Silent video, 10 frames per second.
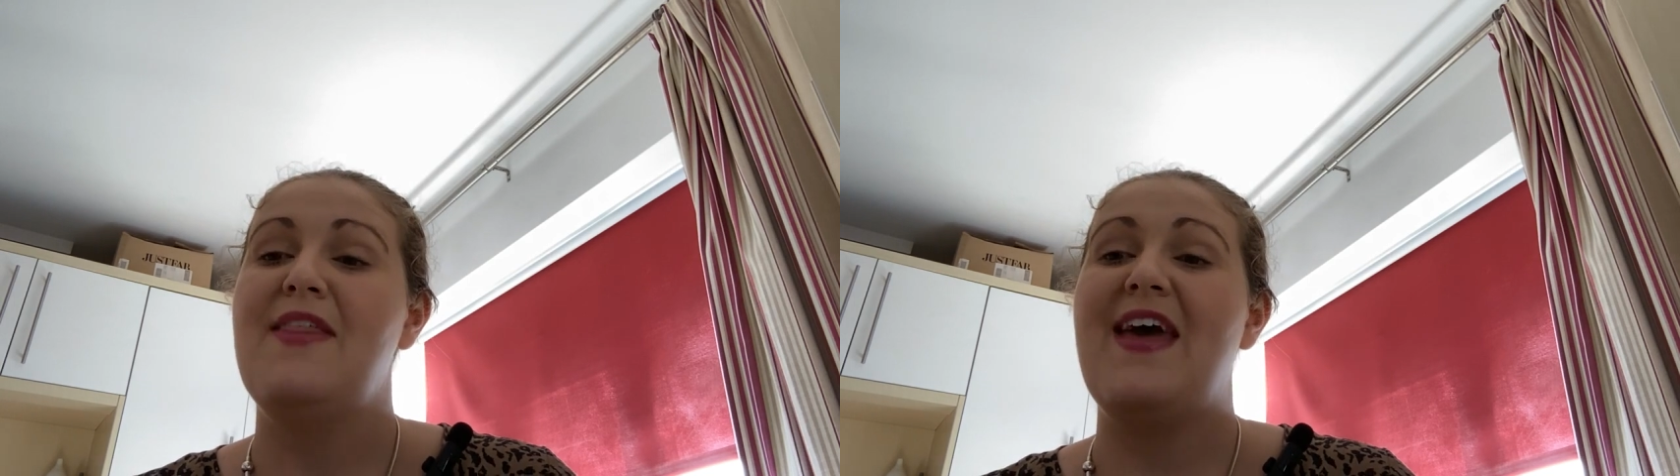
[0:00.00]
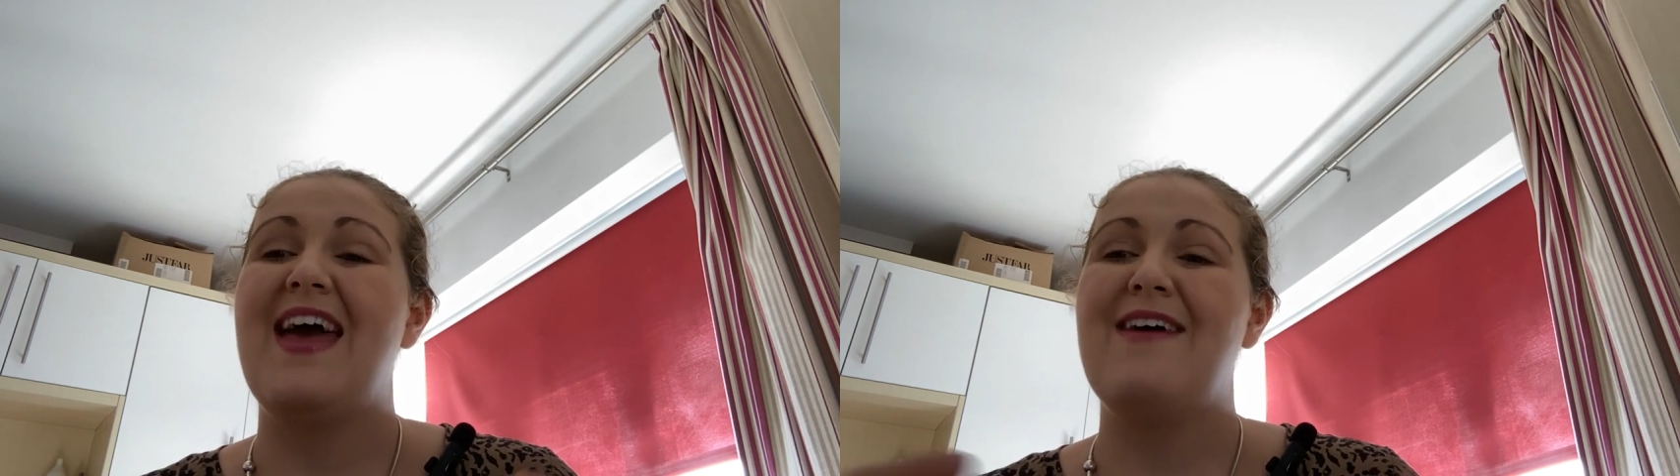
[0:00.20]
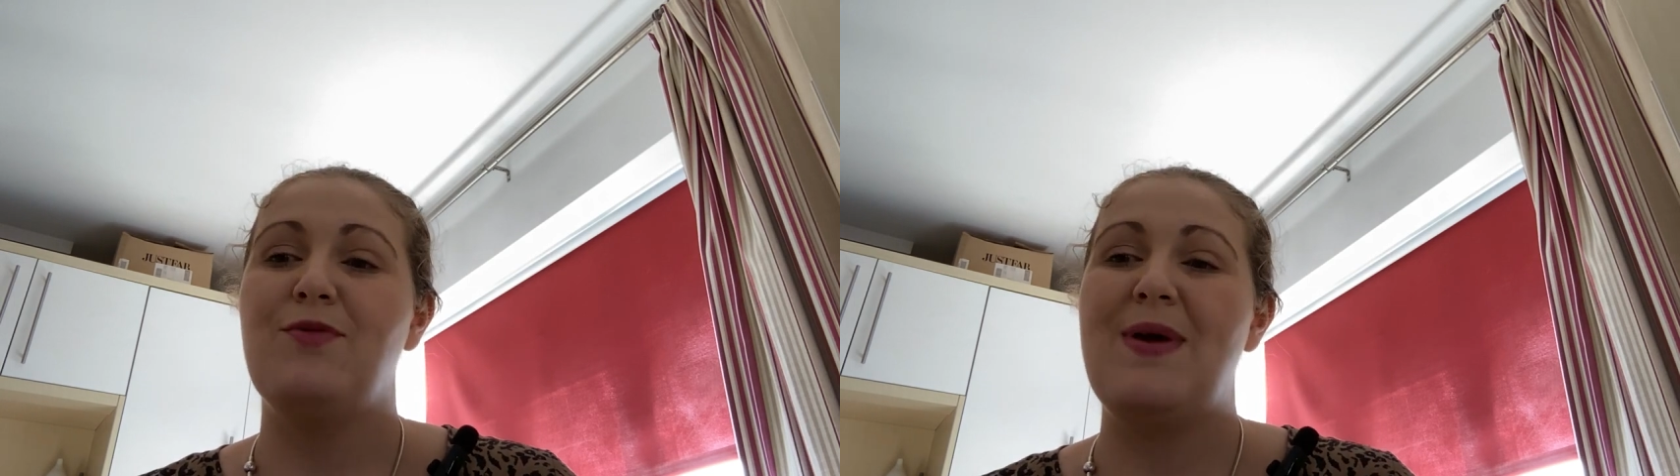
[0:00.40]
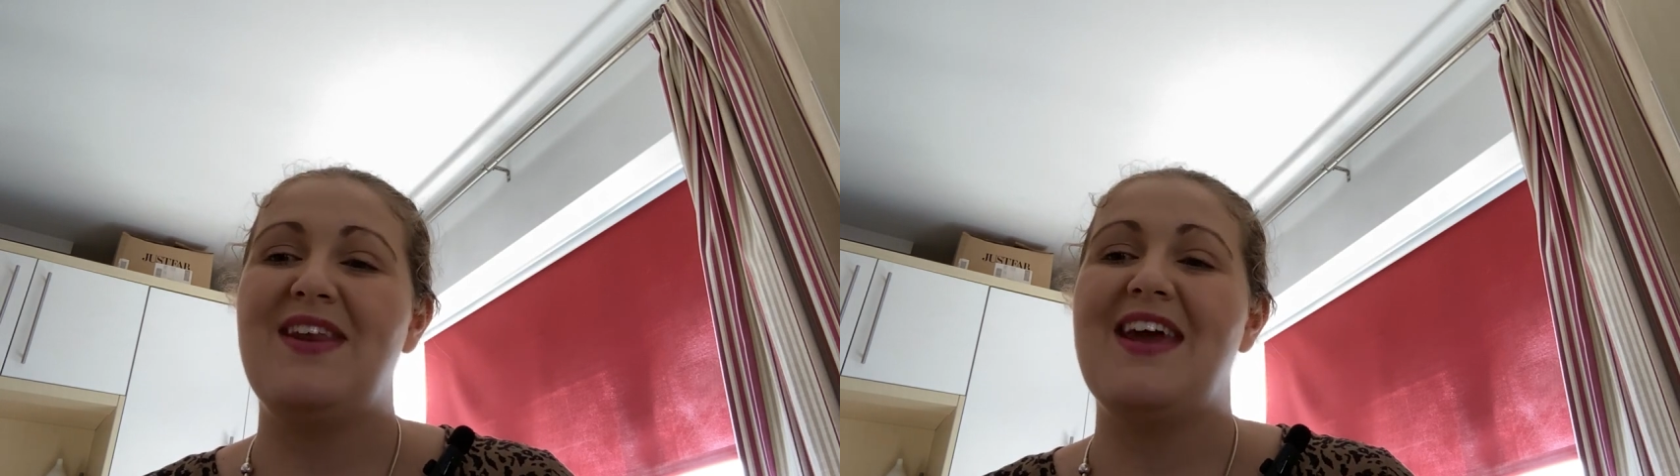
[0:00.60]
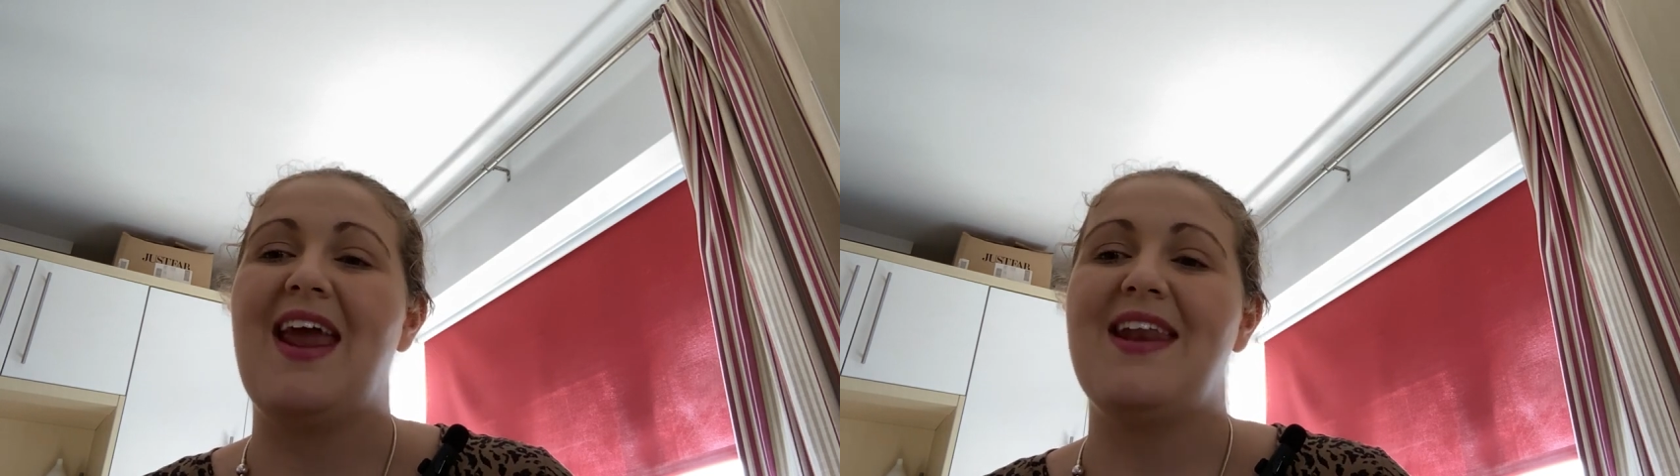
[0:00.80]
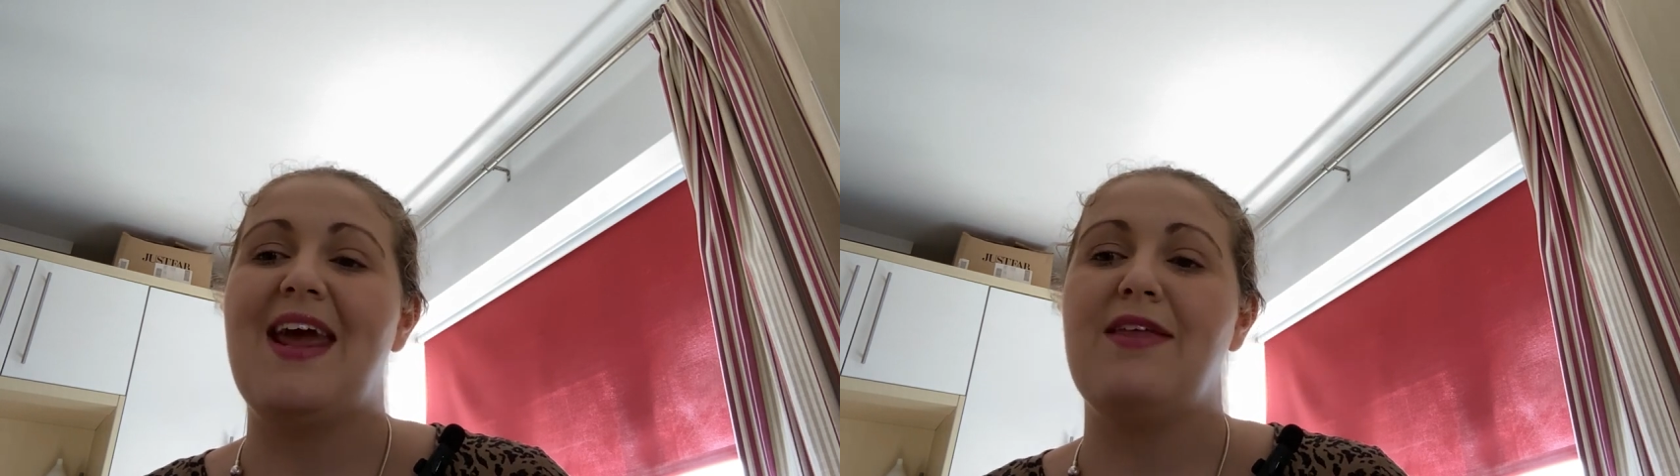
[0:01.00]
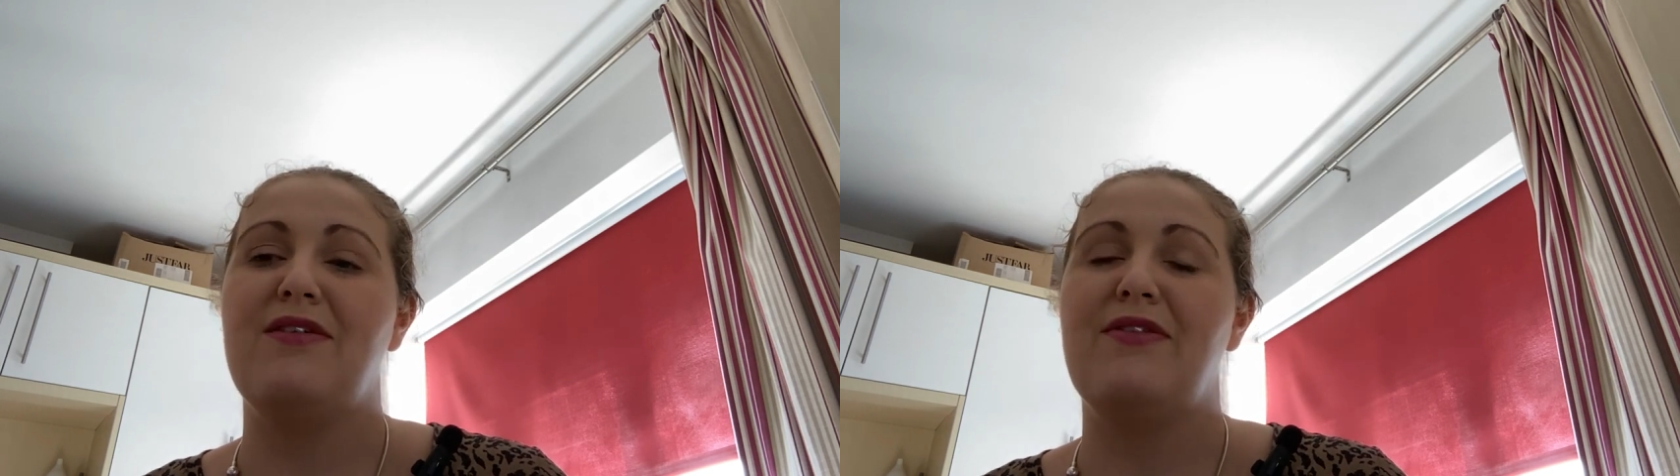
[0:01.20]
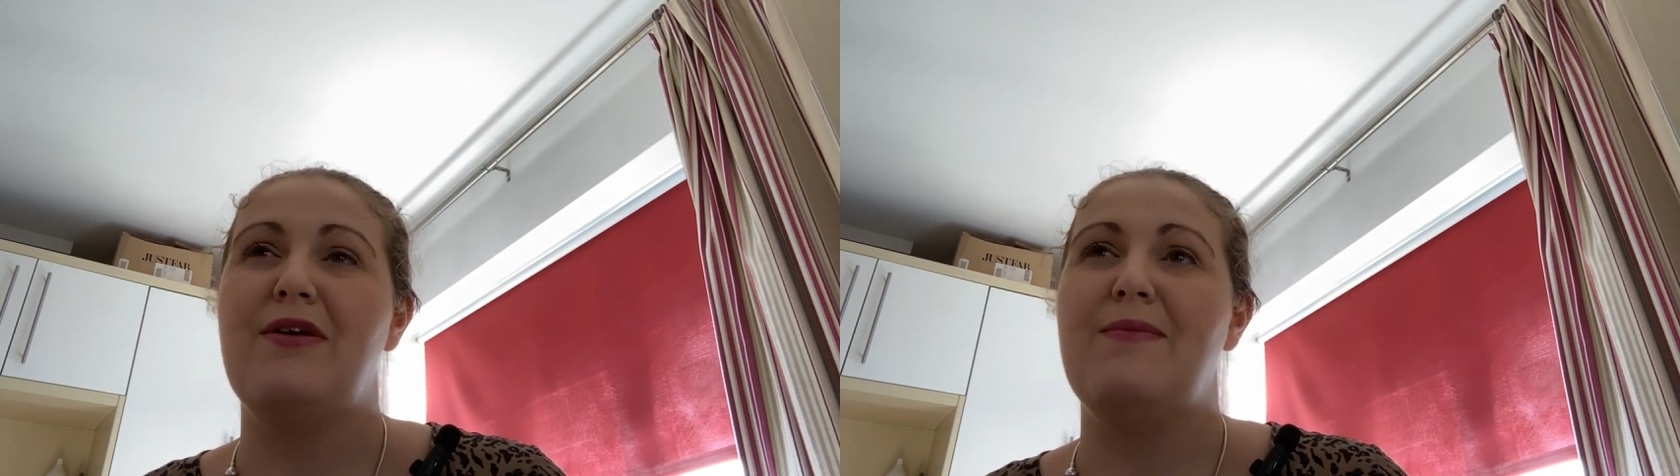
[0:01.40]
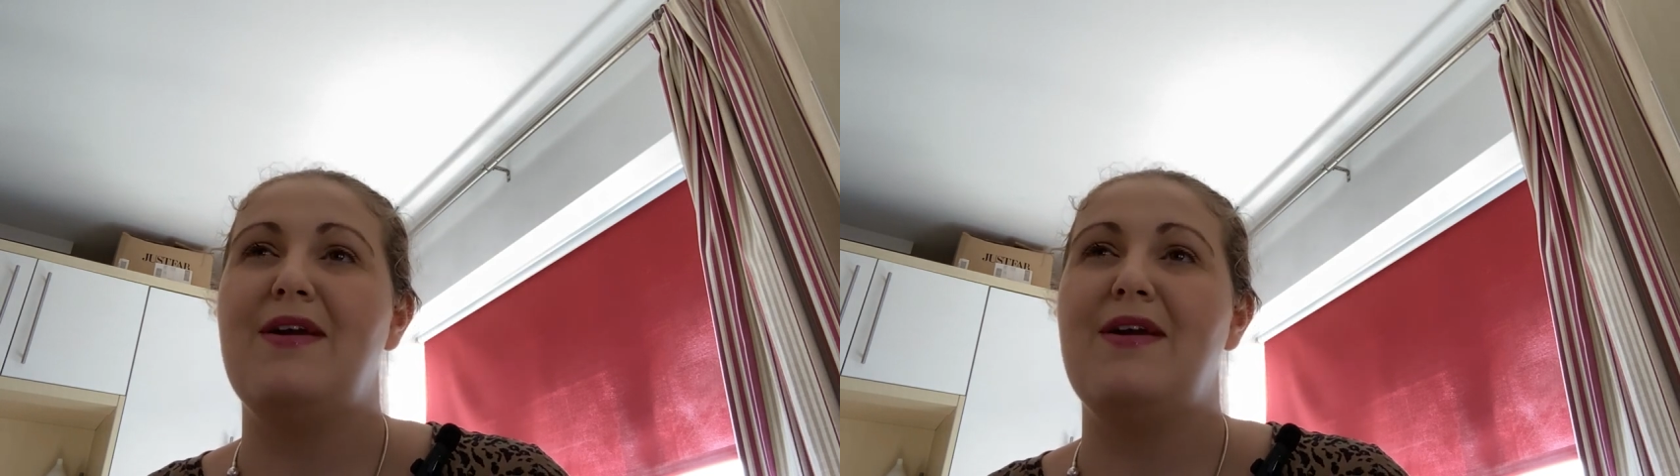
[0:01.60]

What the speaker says: they have 28 days on them,